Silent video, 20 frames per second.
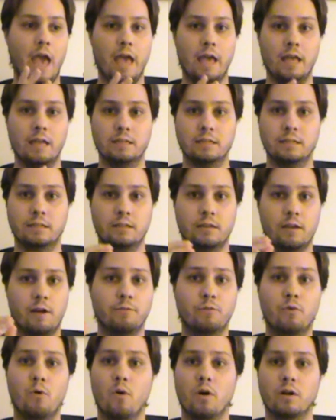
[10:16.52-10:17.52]
And
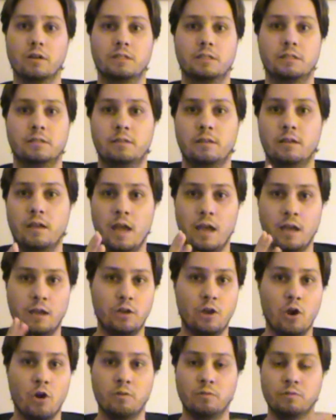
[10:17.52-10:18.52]
of course it